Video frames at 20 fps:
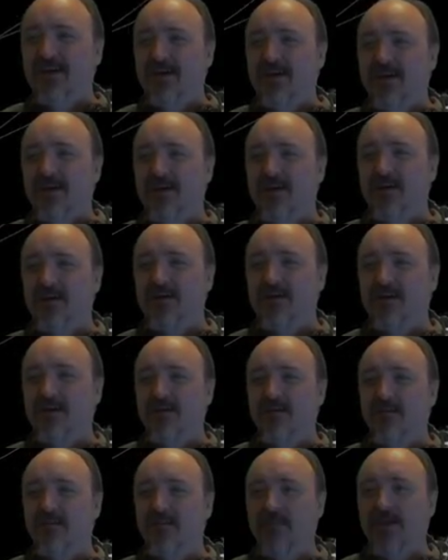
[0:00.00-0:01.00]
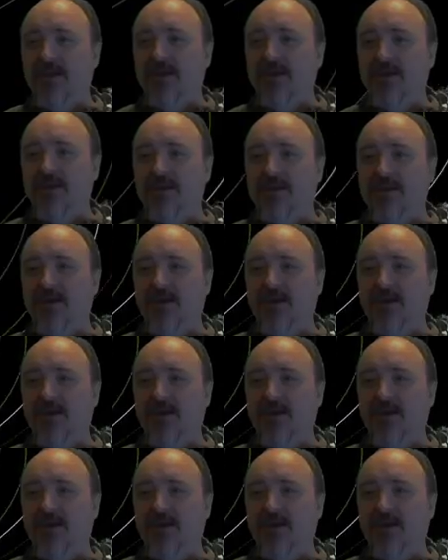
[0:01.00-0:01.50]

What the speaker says: Oh man,